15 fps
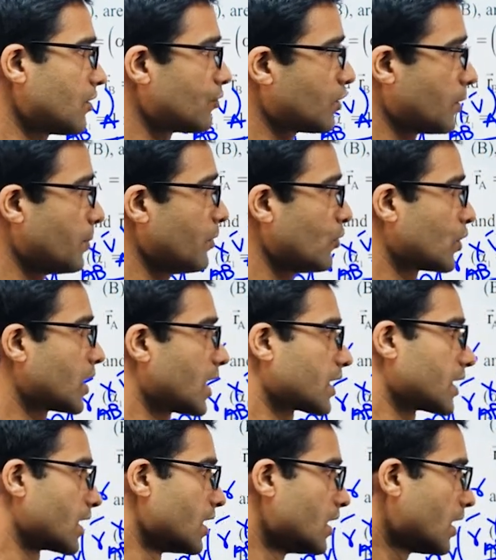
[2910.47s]
VB we
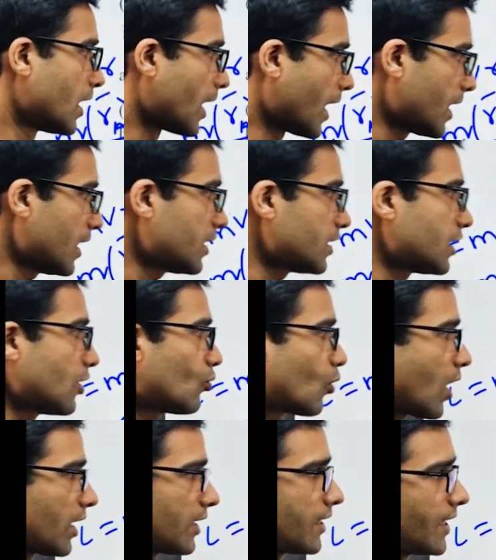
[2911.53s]
calculated. Another thing,
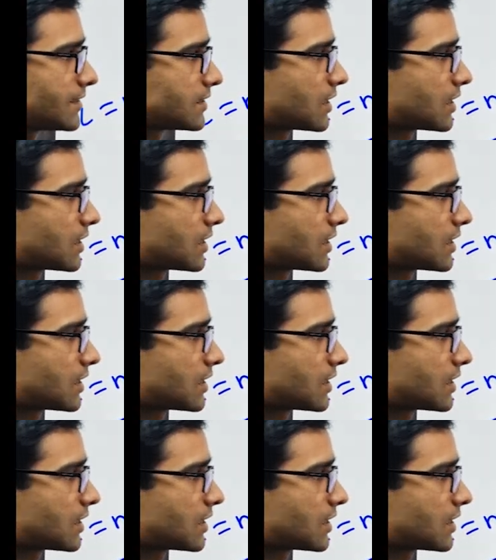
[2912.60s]
what he has